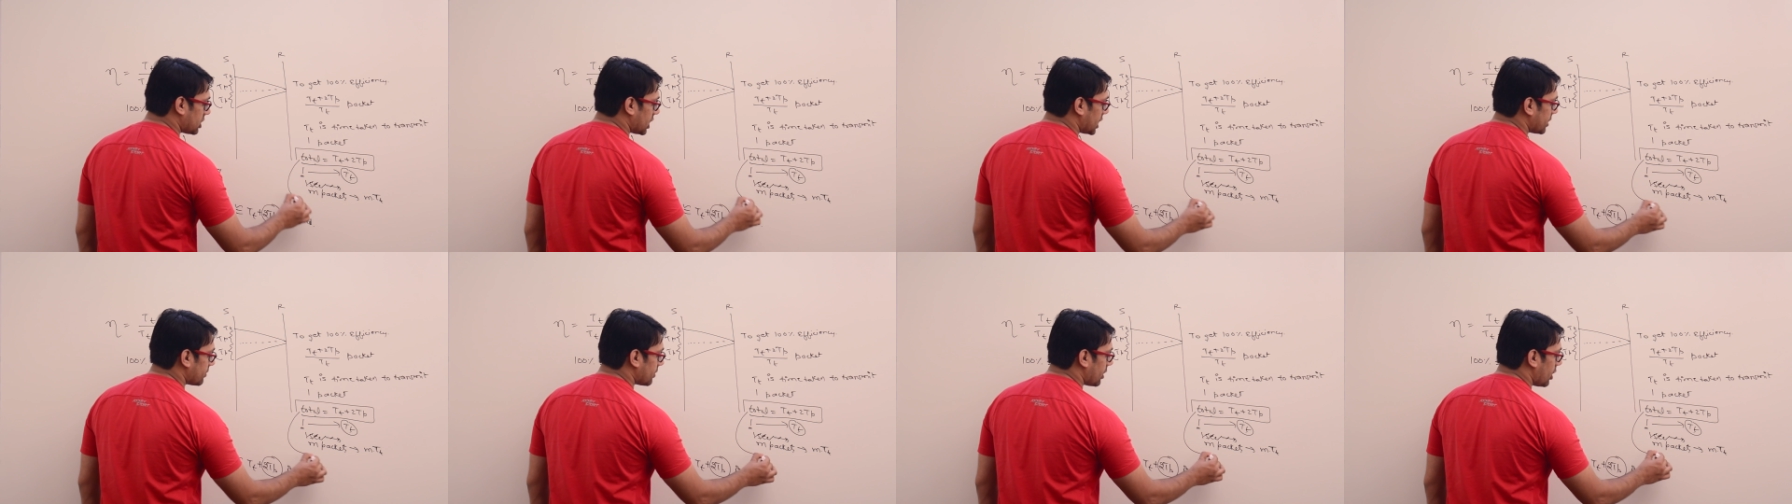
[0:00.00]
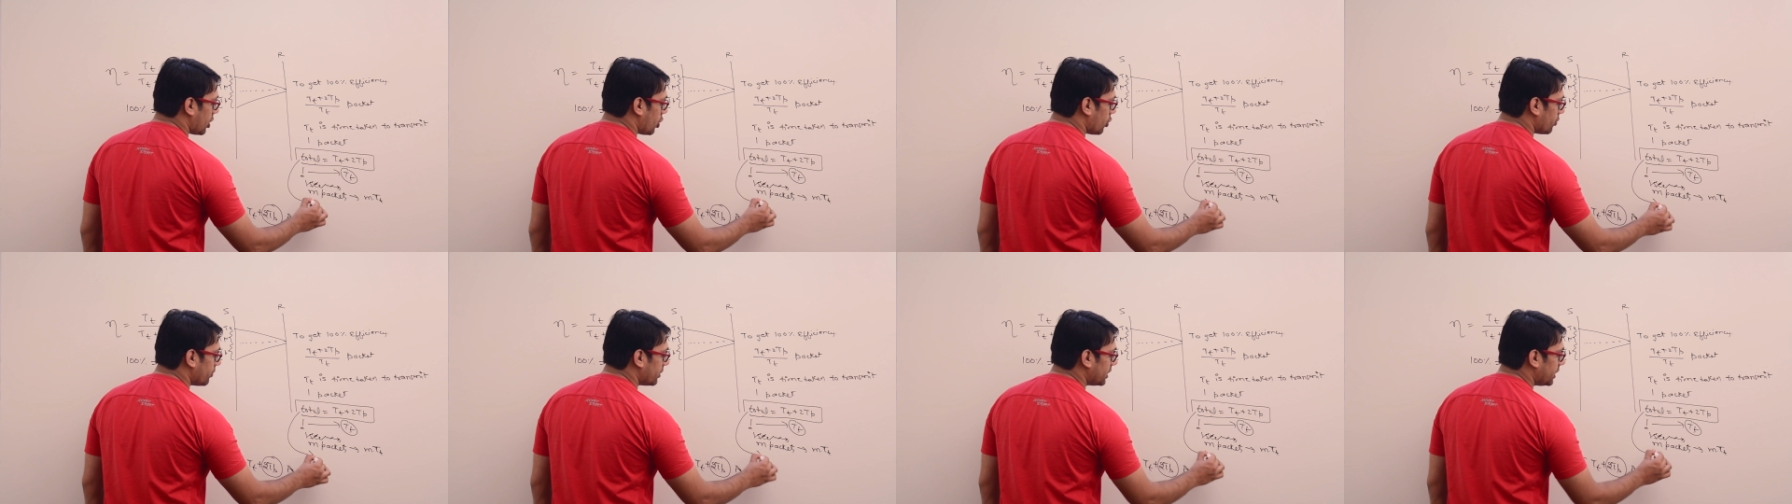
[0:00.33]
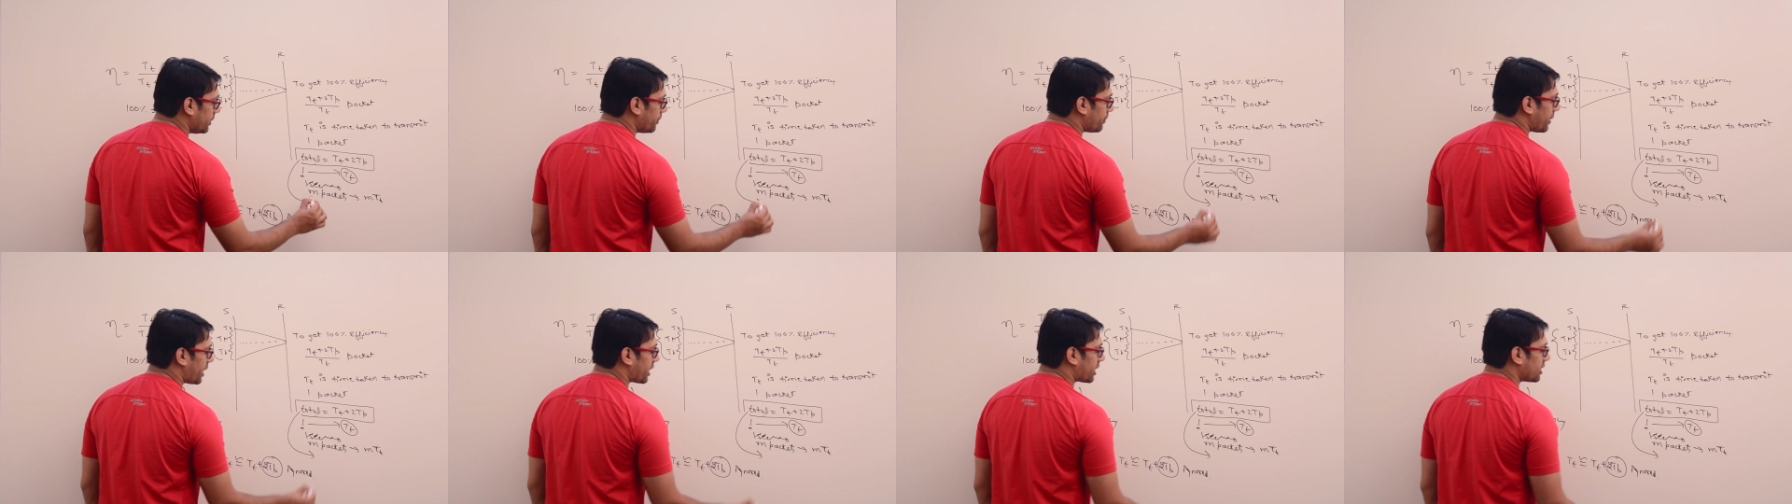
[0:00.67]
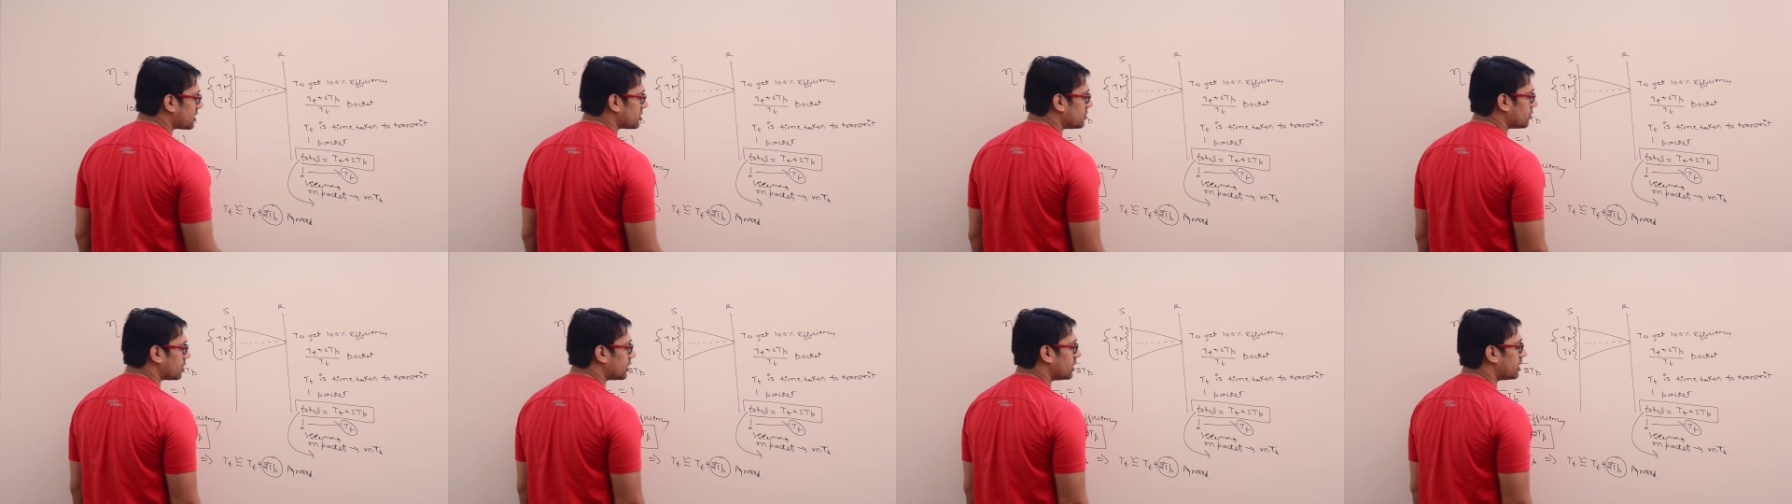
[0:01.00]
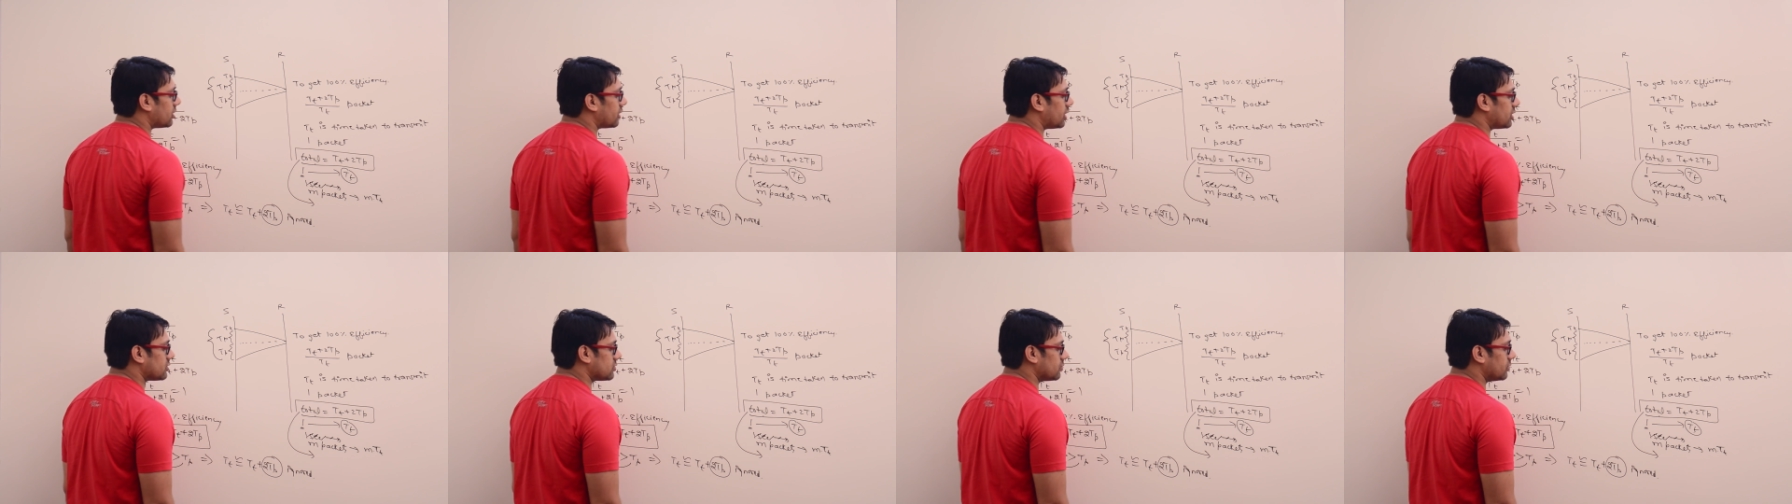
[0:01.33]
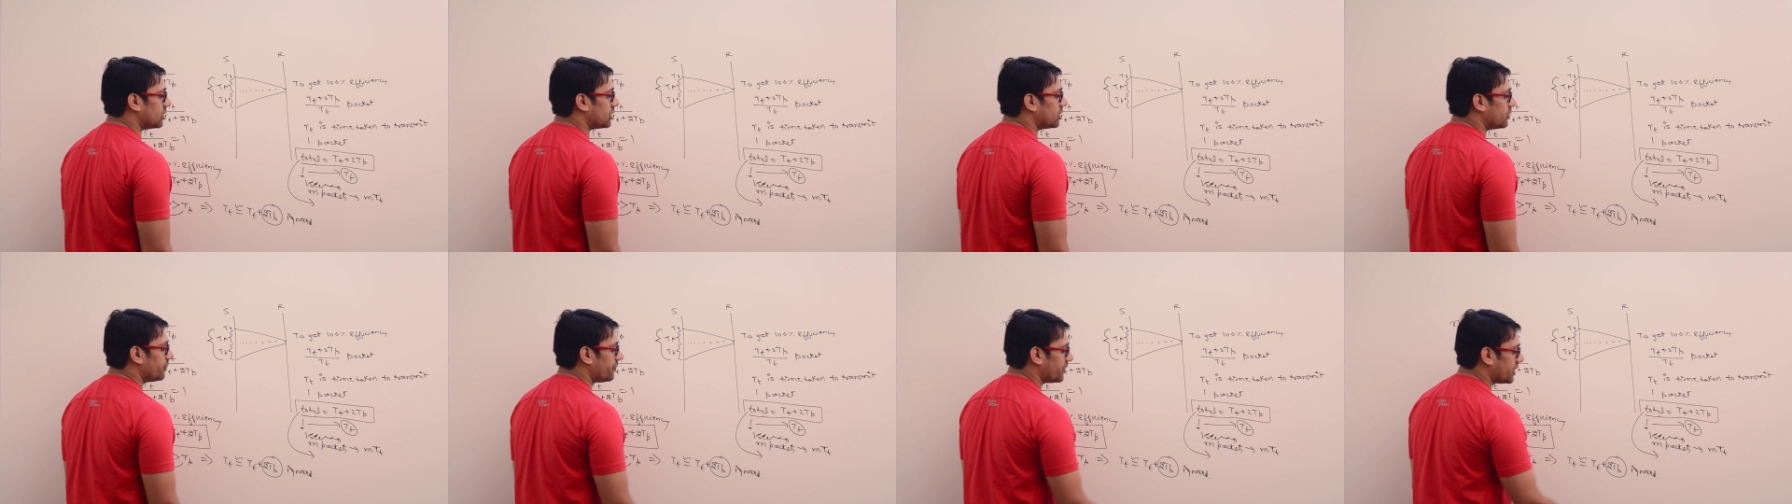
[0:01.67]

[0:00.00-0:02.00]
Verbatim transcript: time, how many packets you can transmit?